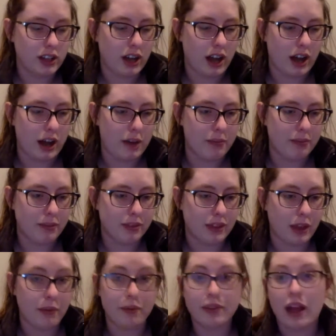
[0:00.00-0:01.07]

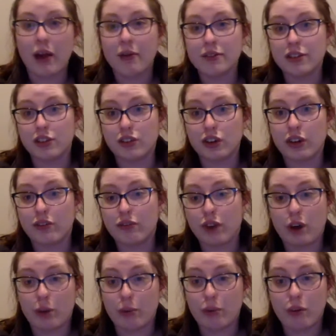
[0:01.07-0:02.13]
That was a great
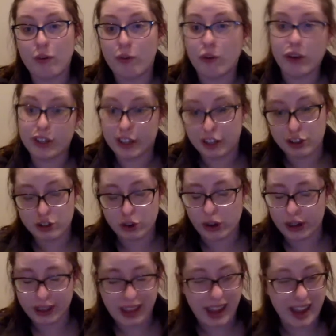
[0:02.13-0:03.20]
film. Really
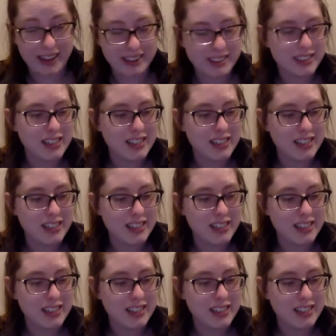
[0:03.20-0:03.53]
enjoyed that.